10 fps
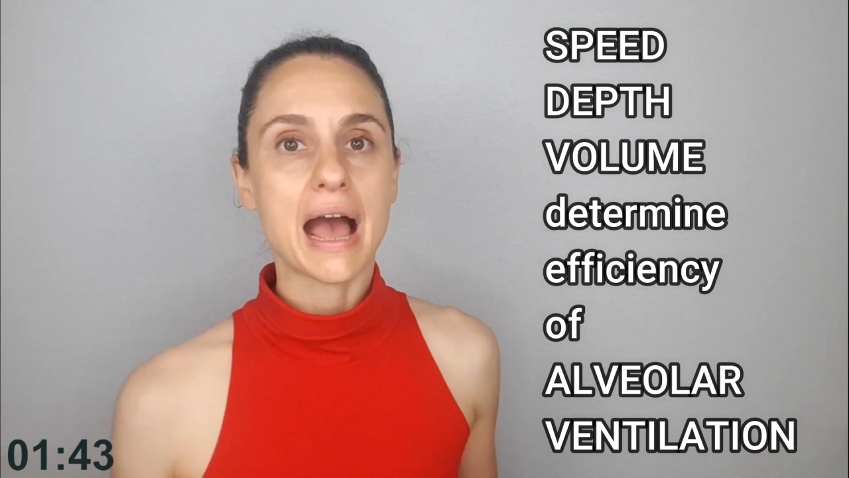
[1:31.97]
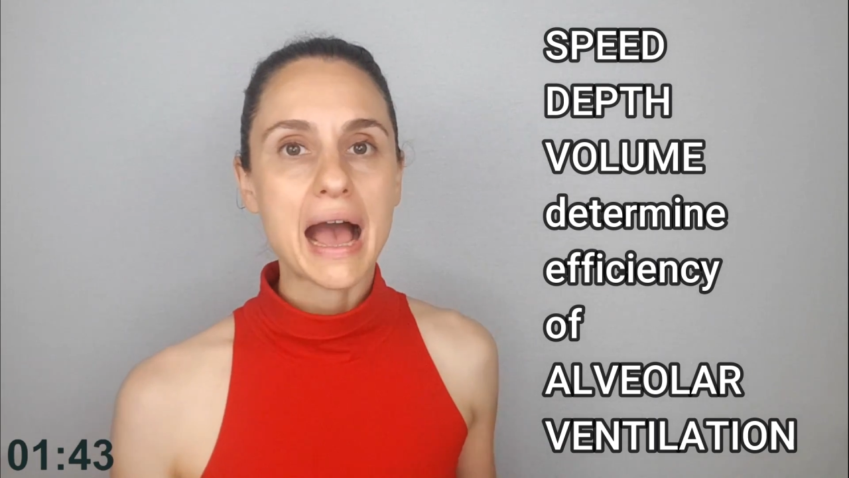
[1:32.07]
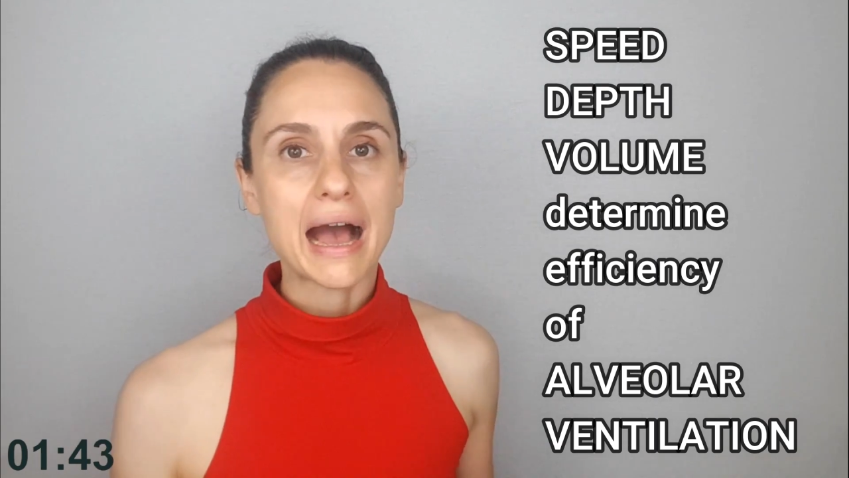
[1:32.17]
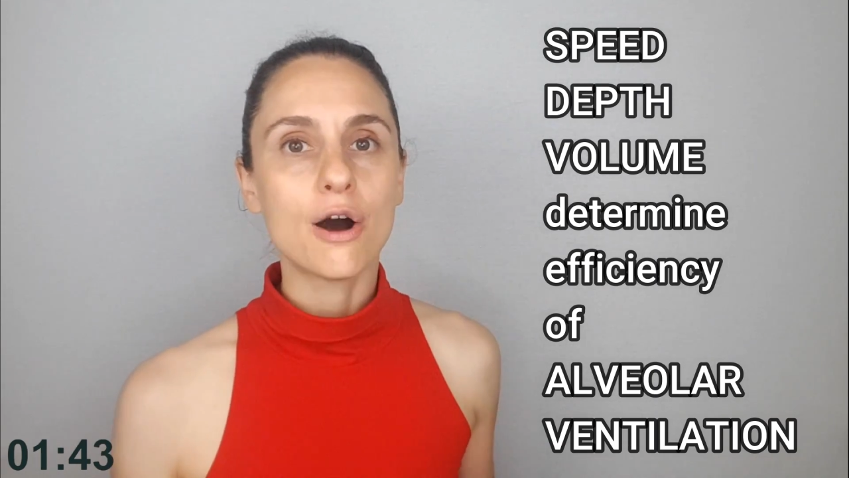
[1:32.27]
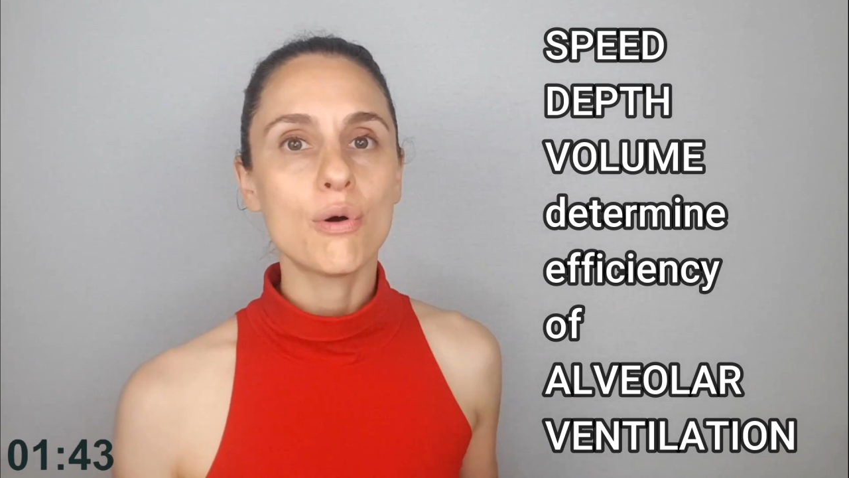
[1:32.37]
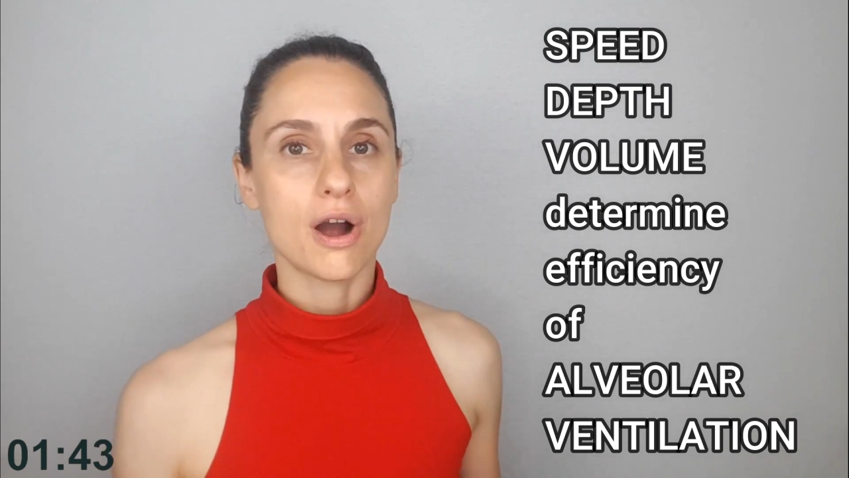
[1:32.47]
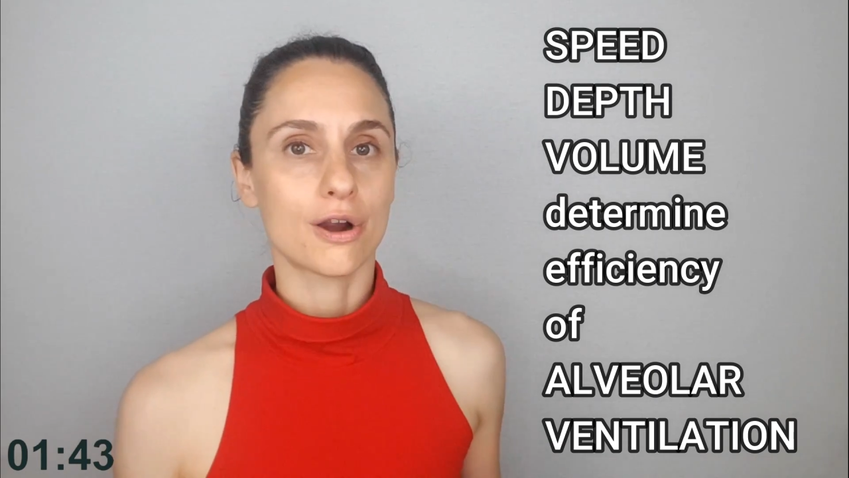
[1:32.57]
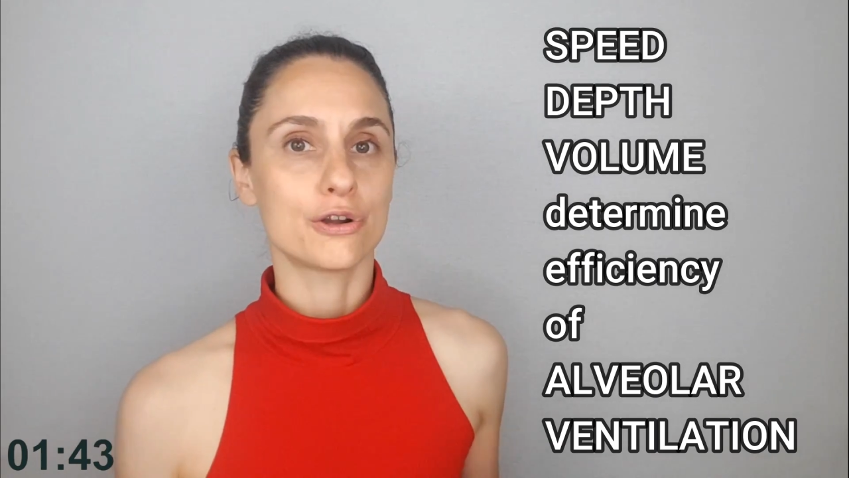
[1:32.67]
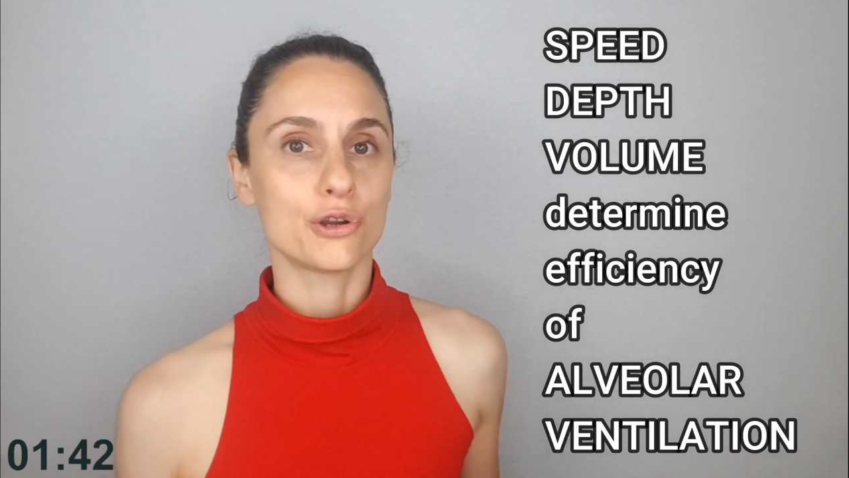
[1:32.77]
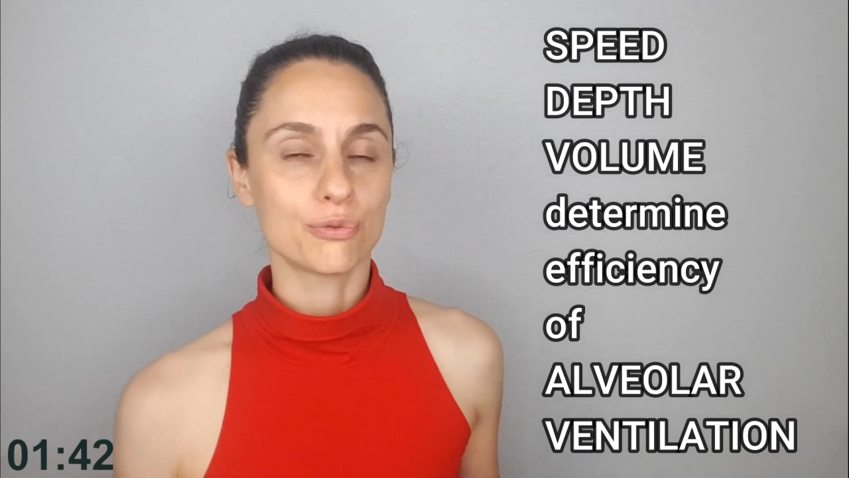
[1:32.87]
how
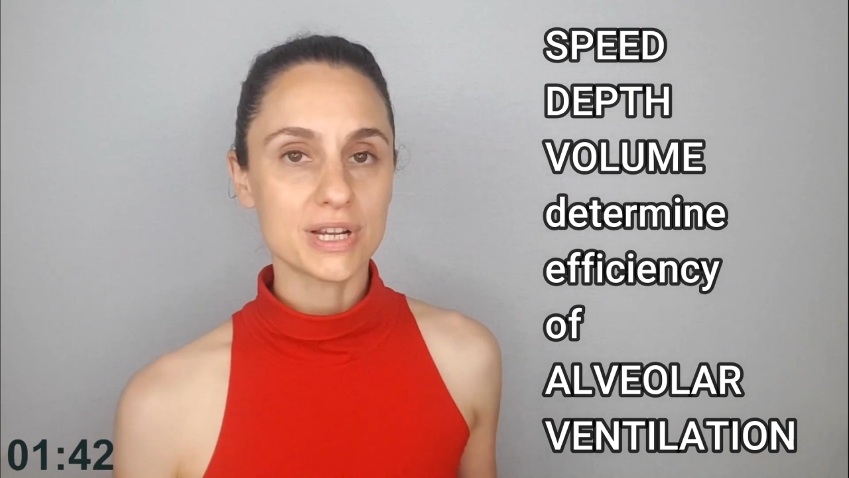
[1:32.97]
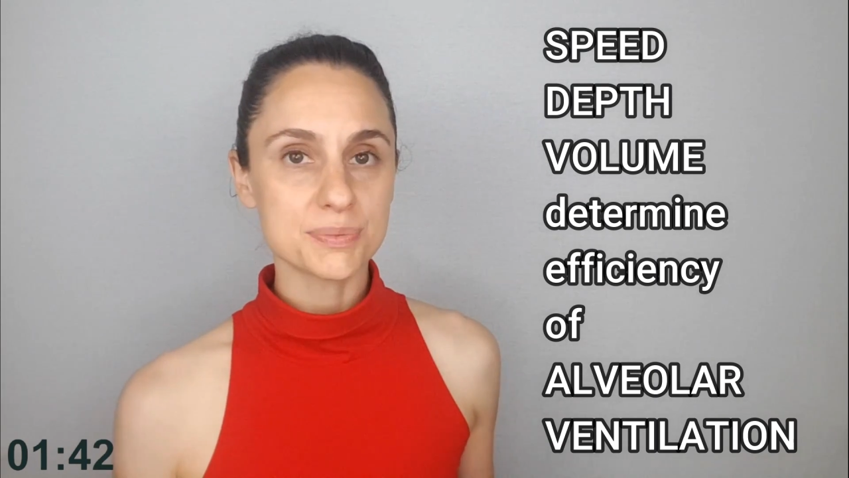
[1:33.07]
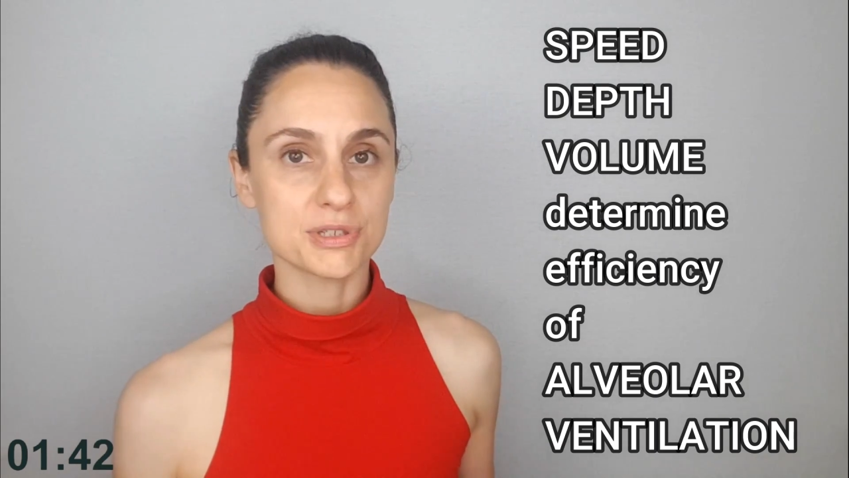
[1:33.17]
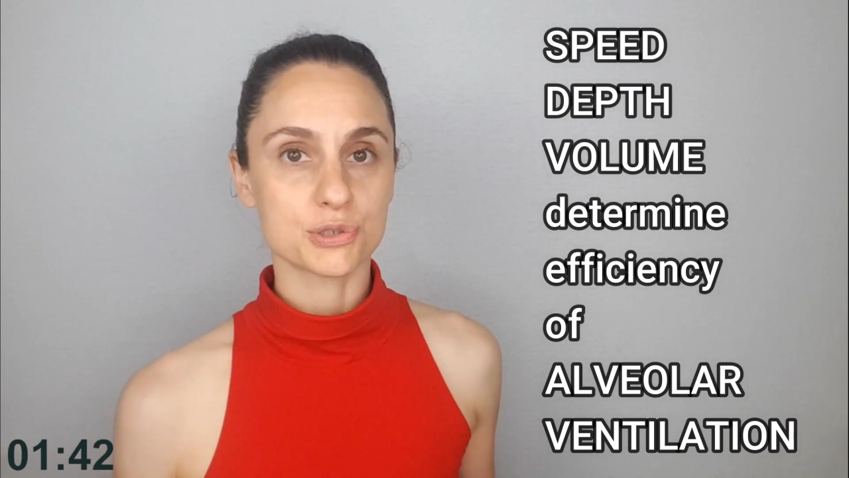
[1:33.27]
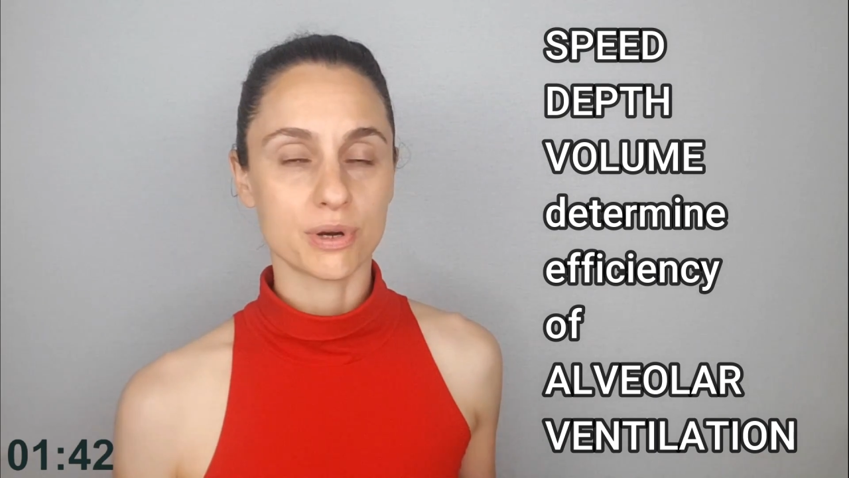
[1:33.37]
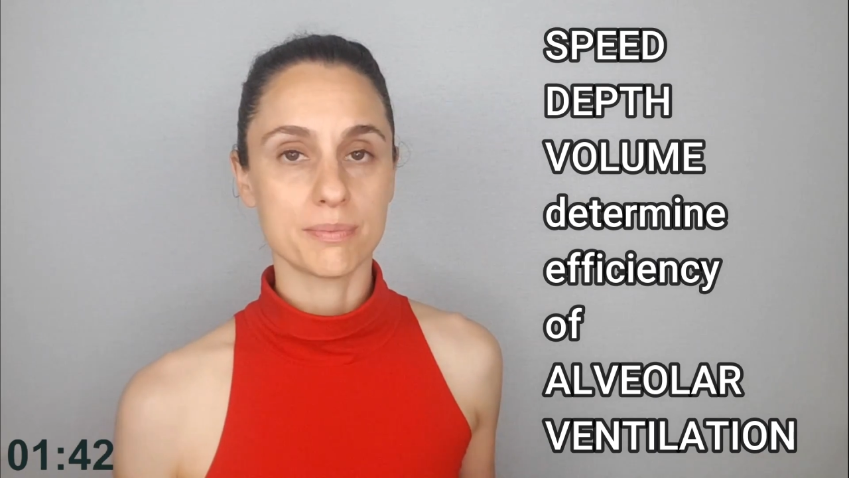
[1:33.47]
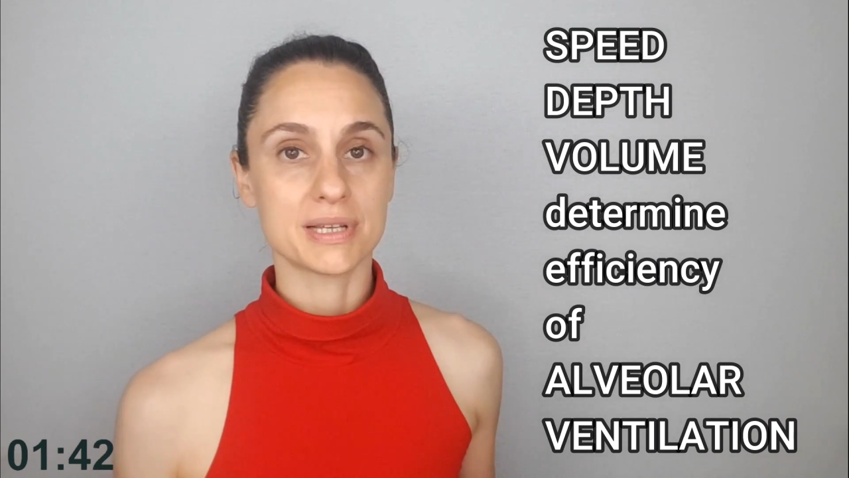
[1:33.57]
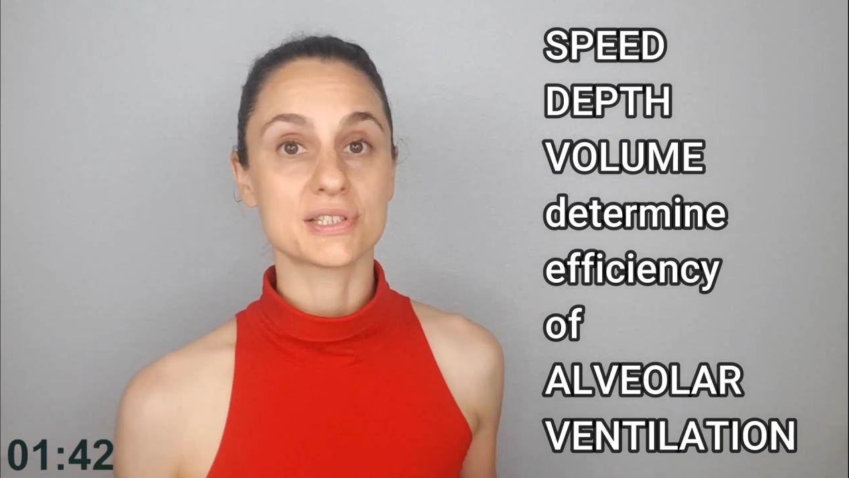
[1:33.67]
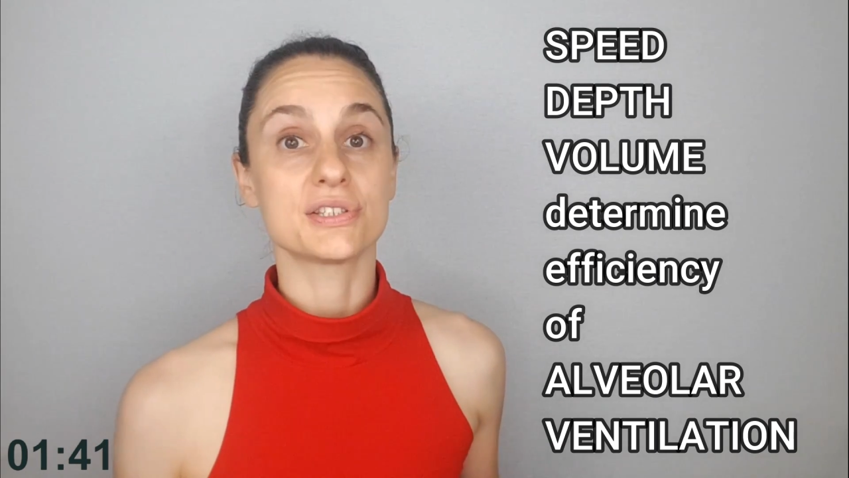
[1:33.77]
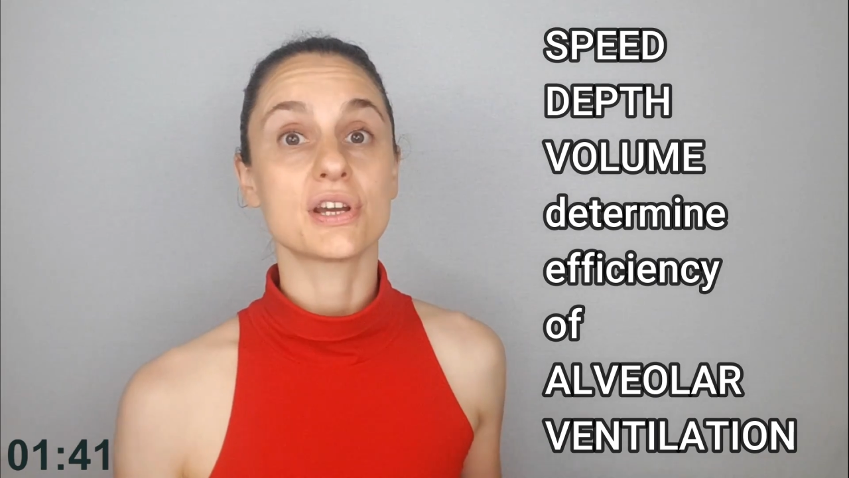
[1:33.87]
hard your respiratory
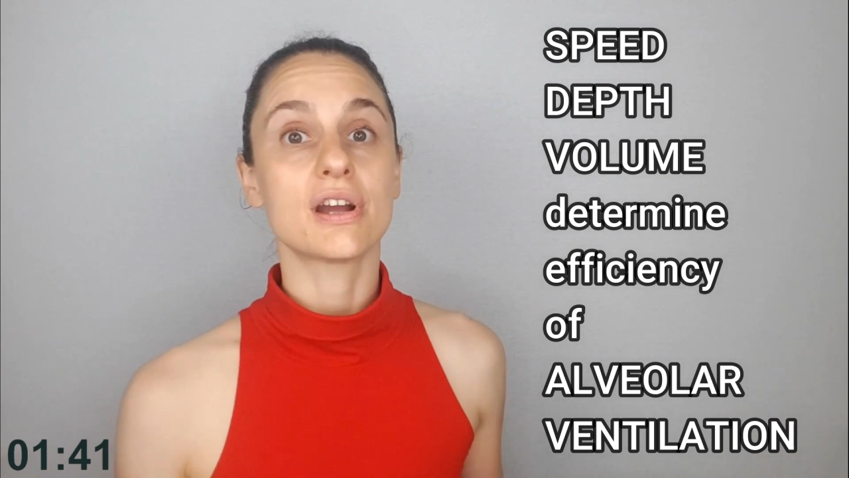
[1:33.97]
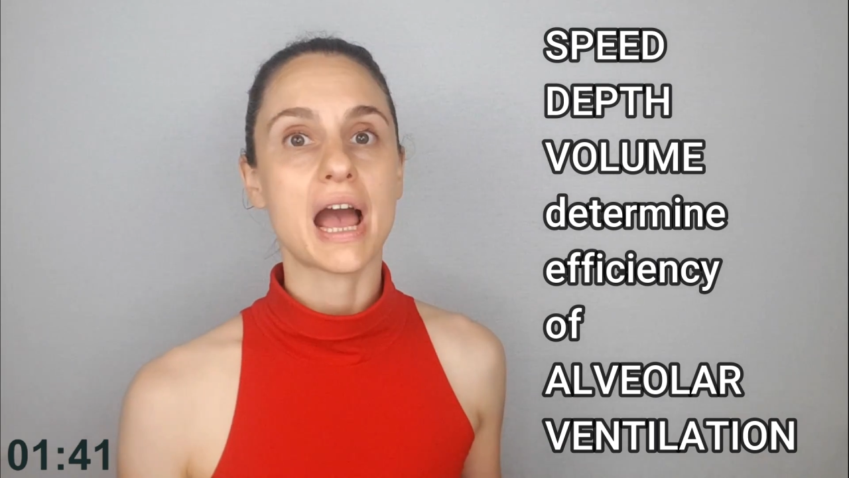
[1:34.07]
muscles are